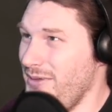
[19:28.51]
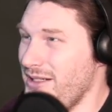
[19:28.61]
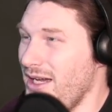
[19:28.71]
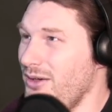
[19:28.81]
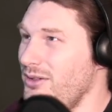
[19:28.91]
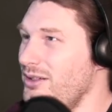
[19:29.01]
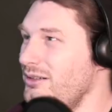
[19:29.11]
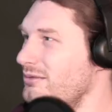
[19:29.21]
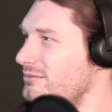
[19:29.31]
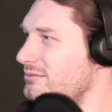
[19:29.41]
we go.
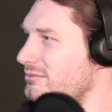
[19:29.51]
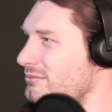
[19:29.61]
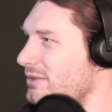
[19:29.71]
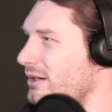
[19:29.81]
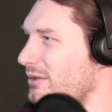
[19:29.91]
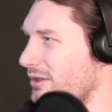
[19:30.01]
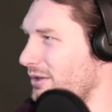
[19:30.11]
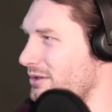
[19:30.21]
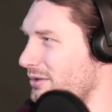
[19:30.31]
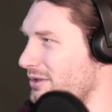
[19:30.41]
And we'll go
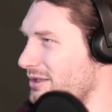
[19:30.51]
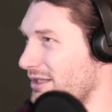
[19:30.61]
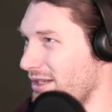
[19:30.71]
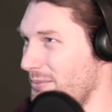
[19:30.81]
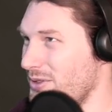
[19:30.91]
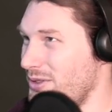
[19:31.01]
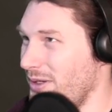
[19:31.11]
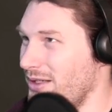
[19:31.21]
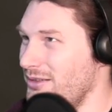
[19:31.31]
ahead and throw these on top as well.